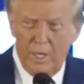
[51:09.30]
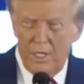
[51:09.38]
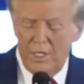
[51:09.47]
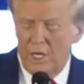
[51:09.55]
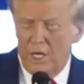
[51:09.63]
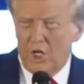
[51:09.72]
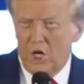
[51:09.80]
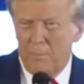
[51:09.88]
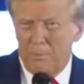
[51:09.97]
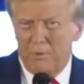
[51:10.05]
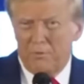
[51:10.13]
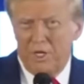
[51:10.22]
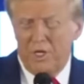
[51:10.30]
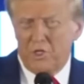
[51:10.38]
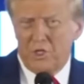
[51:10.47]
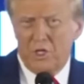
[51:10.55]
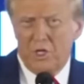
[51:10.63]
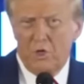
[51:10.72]
And yet a couple of
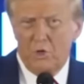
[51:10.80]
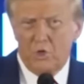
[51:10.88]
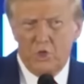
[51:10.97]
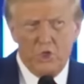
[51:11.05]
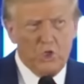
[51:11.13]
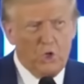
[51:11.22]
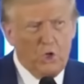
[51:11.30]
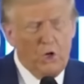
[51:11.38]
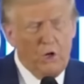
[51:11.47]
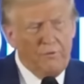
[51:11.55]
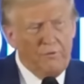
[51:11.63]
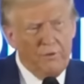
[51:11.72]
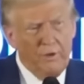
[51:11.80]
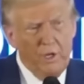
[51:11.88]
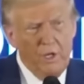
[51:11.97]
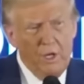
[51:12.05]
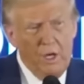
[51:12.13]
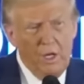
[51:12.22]
days ago, she took off,
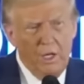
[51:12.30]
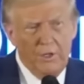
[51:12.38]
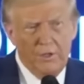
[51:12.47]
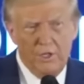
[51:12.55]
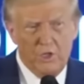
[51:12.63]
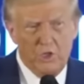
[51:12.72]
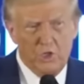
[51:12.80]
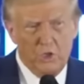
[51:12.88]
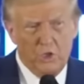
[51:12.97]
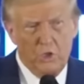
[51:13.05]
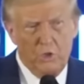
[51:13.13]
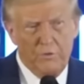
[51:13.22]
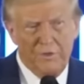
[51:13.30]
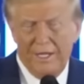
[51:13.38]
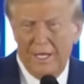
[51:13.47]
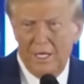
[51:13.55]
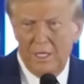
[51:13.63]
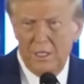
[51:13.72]
and then she took off
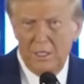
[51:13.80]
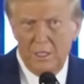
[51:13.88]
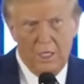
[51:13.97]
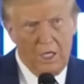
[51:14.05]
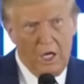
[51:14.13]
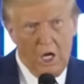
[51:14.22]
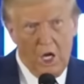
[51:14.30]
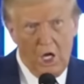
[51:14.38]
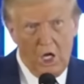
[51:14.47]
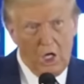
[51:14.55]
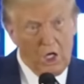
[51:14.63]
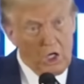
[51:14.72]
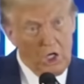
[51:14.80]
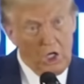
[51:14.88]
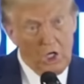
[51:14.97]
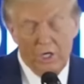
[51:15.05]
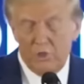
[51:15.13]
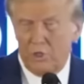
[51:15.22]
again and again and
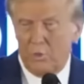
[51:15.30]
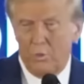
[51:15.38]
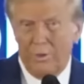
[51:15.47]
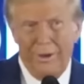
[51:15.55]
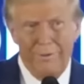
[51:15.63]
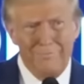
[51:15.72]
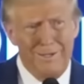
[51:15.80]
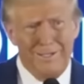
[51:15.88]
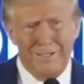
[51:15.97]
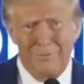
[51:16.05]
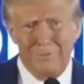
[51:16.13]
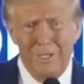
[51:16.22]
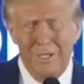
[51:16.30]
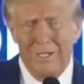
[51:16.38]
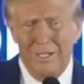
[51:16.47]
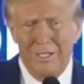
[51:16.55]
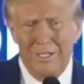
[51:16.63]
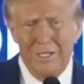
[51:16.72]
again. I say, how many times?
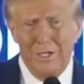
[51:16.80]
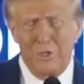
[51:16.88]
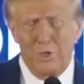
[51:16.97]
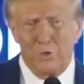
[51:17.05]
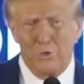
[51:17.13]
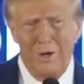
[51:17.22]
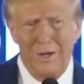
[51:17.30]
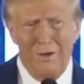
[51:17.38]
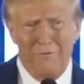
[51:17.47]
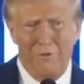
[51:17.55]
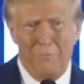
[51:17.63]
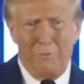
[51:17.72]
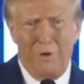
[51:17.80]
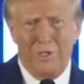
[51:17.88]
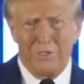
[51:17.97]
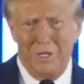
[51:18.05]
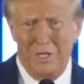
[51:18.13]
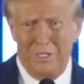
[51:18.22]
You know, you're running for
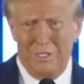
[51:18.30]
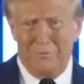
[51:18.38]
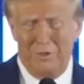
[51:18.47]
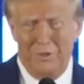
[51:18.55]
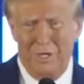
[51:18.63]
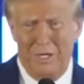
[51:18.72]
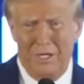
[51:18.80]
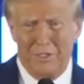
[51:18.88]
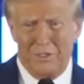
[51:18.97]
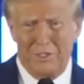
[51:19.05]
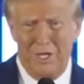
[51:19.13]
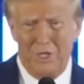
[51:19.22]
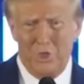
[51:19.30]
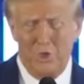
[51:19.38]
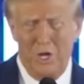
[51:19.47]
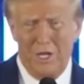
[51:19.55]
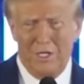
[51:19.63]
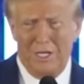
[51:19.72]
president of the United States.
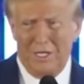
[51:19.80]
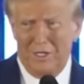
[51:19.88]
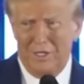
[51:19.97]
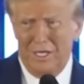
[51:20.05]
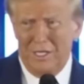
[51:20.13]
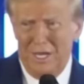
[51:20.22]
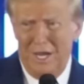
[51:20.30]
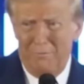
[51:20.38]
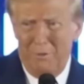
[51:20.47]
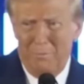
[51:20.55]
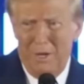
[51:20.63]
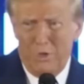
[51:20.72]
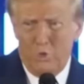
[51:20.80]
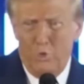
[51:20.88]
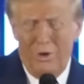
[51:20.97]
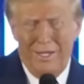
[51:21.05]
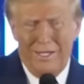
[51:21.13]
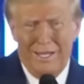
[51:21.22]
You had, like, at that time, about
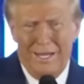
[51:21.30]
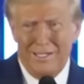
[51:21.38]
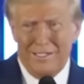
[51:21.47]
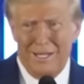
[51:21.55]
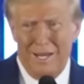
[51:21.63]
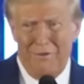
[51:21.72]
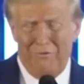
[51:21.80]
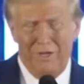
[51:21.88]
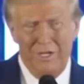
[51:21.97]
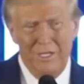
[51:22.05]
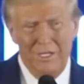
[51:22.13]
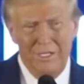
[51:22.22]
20 days left.